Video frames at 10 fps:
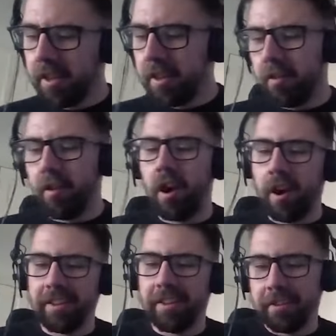there are
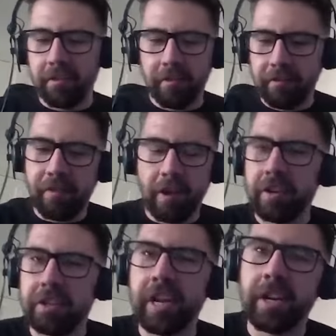
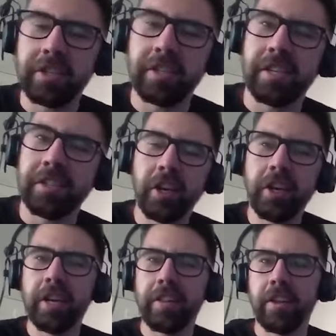various challenges
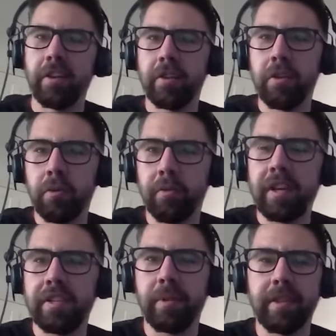internally that you're
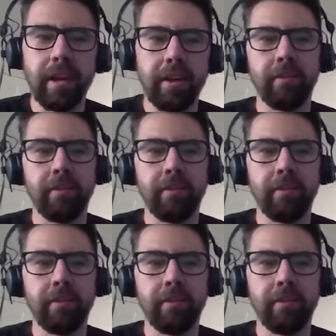faced with that.